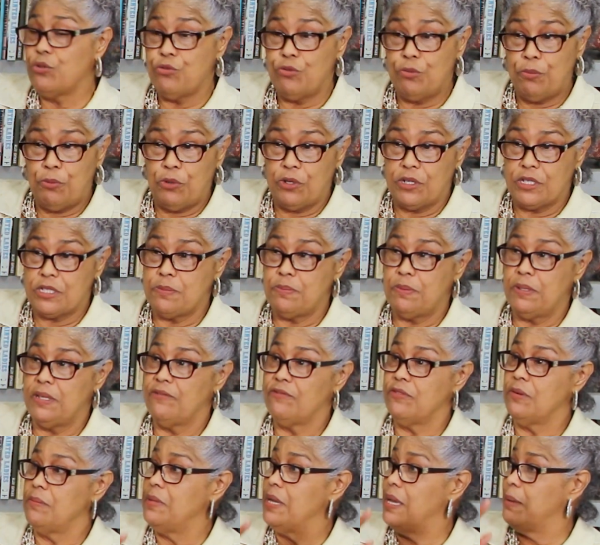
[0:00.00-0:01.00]
through Port of Spain,
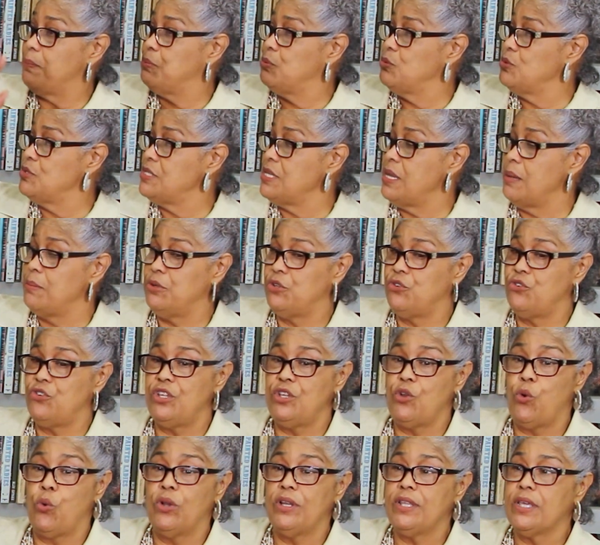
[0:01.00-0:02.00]
from La Perouse
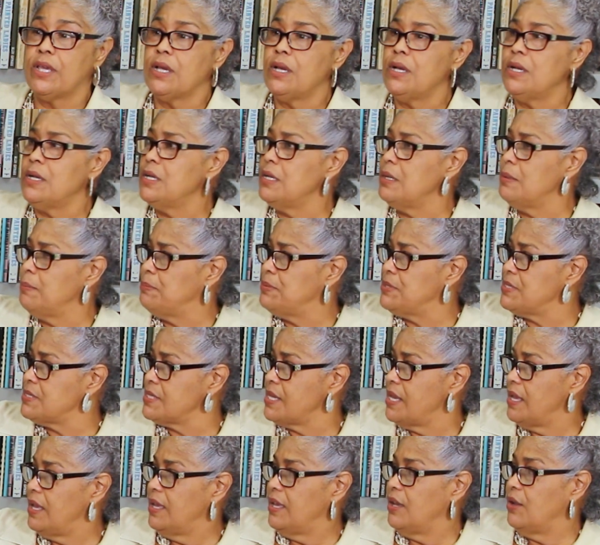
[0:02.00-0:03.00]
Cemetery, all the curbs.
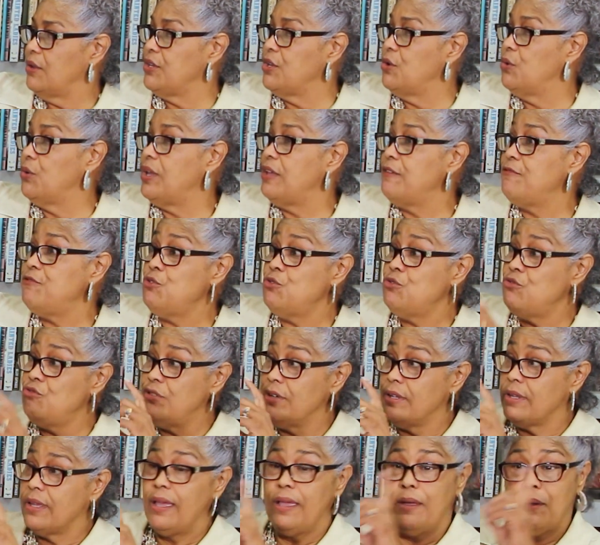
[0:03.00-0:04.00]
You know, if you
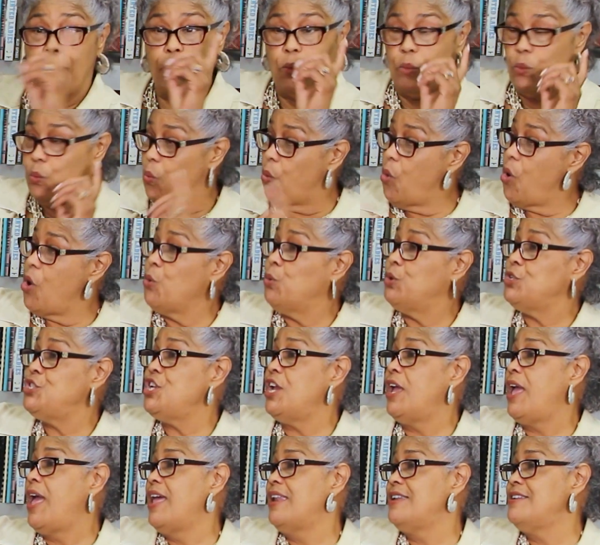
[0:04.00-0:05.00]
walk with
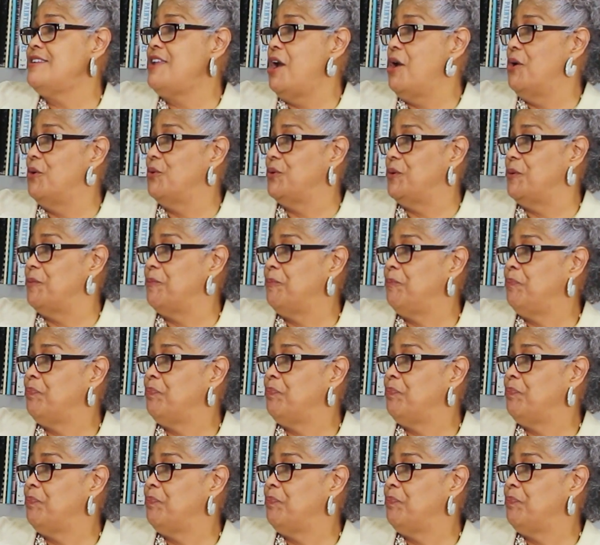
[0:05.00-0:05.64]
your head down,